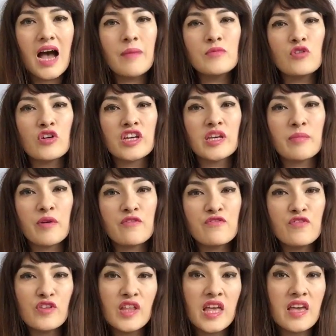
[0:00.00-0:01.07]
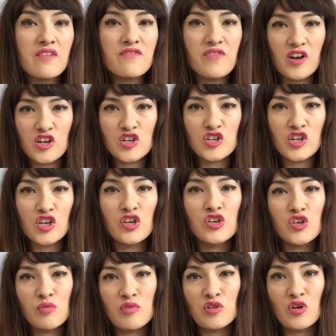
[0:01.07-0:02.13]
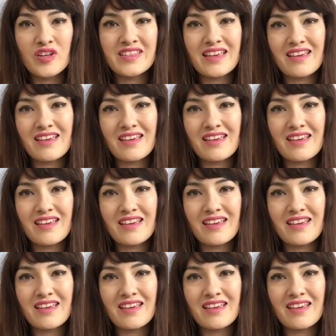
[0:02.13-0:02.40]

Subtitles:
I'm talking about fully functioning humanoid